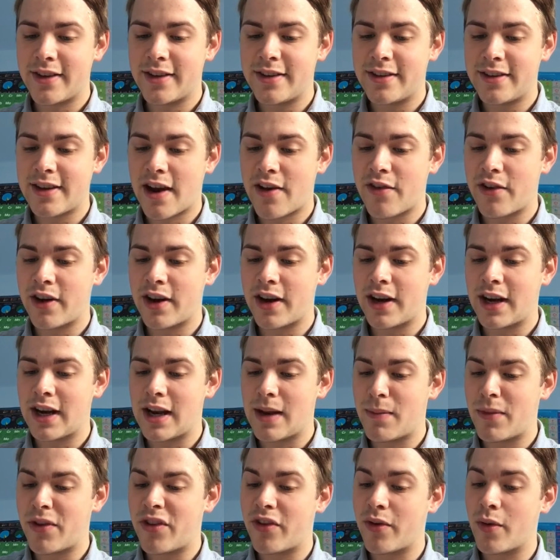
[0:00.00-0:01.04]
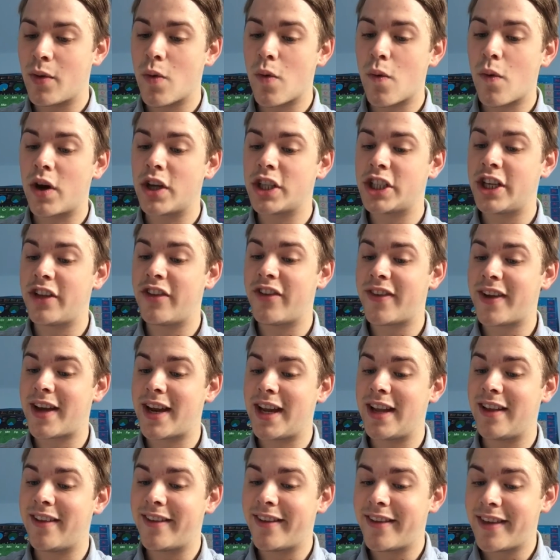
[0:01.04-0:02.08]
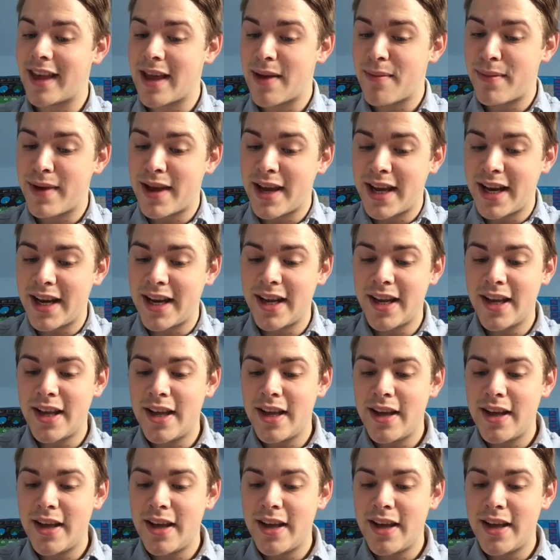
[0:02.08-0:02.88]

Sharon and Liberty were watching Teddy skipping.